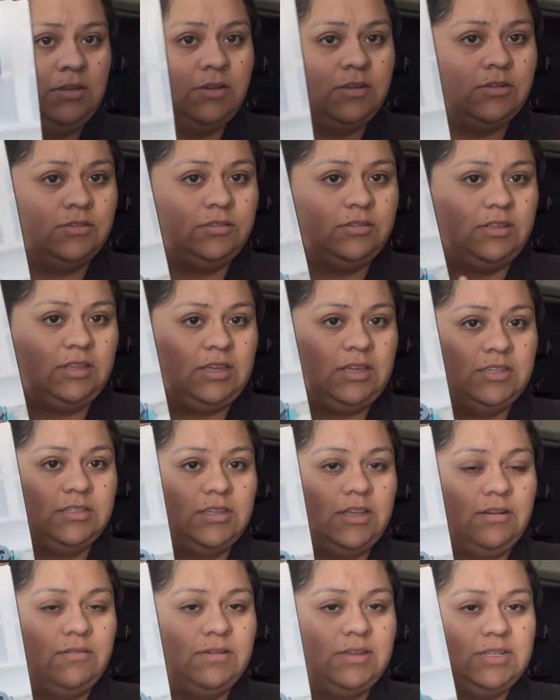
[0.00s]
so that he's
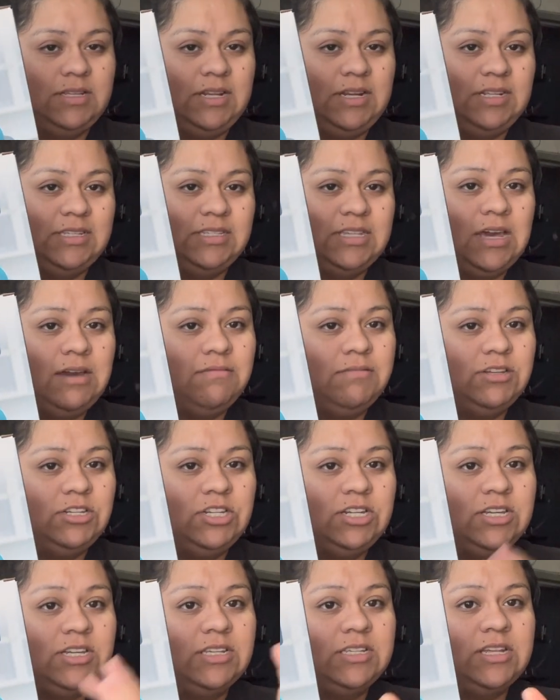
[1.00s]
not always eating
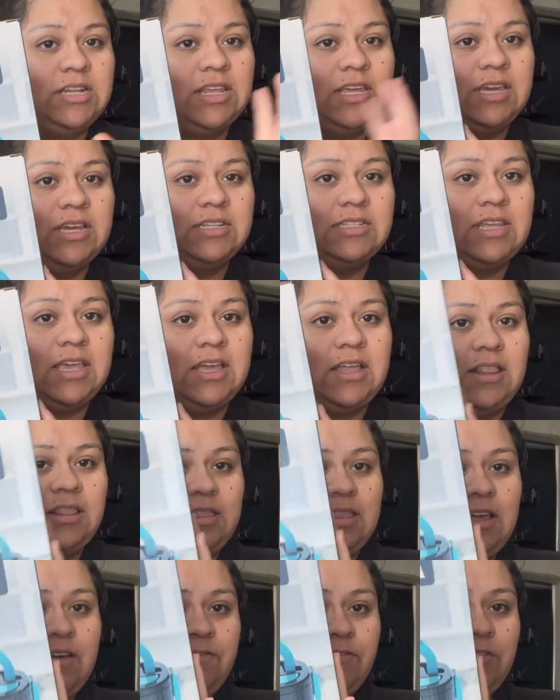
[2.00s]
sandwiches and he can take
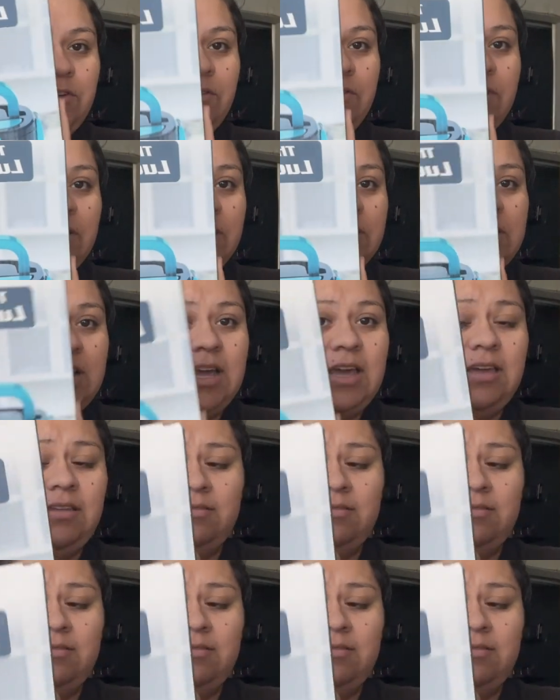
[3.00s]
leftovers i